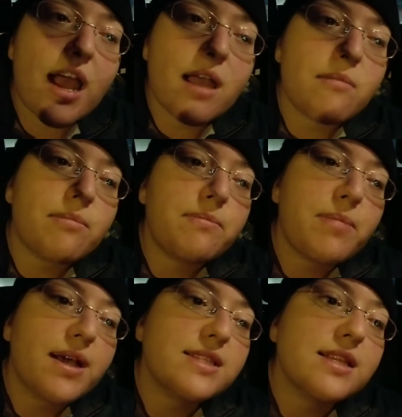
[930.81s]
I am
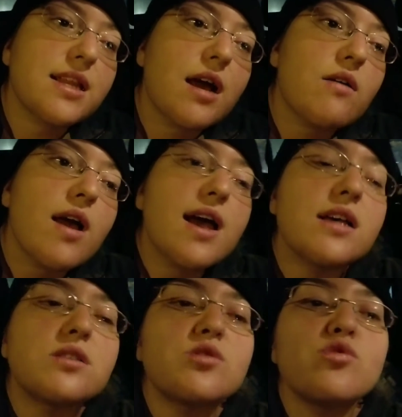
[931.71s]
passing out
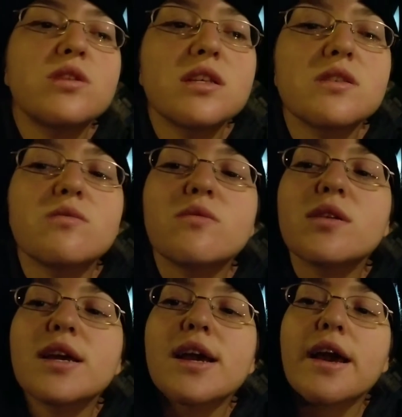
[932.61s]
as soon as
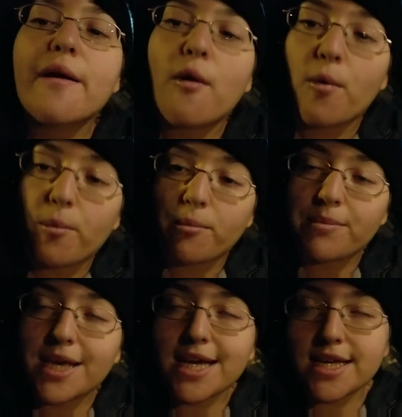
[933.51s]
we get home
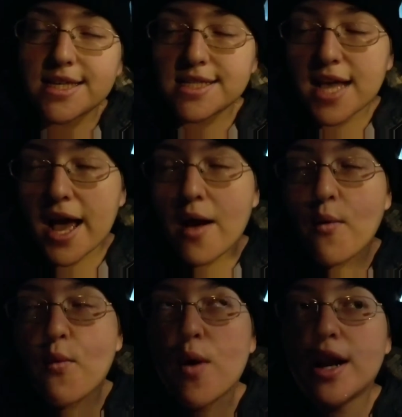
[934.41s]
because
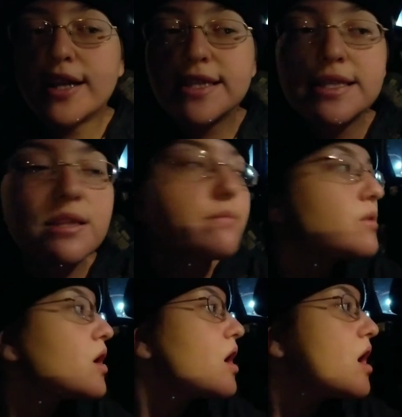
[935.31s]
I want to
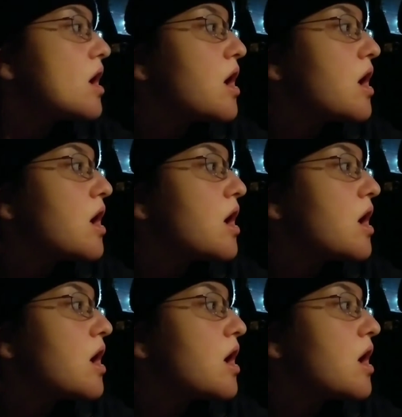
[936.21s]
sleep.